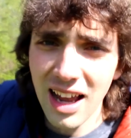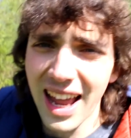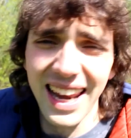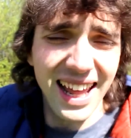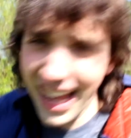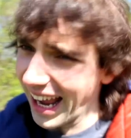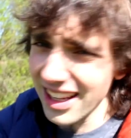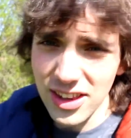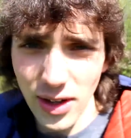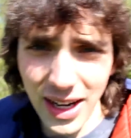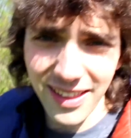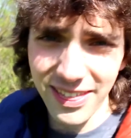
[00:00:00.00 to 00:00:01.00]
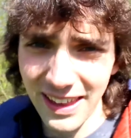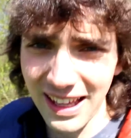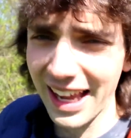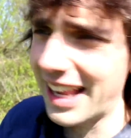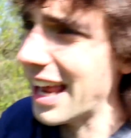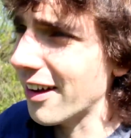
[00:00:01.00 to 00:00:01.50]
And I didn't do anything.
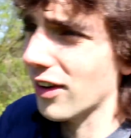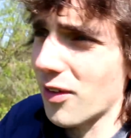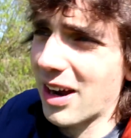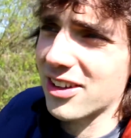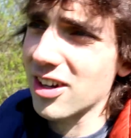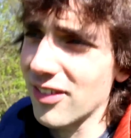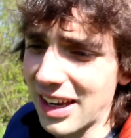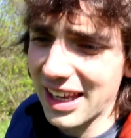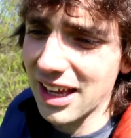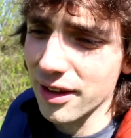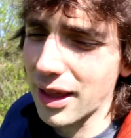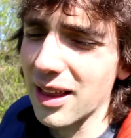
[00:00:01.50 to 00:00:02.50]
I never watched her videos.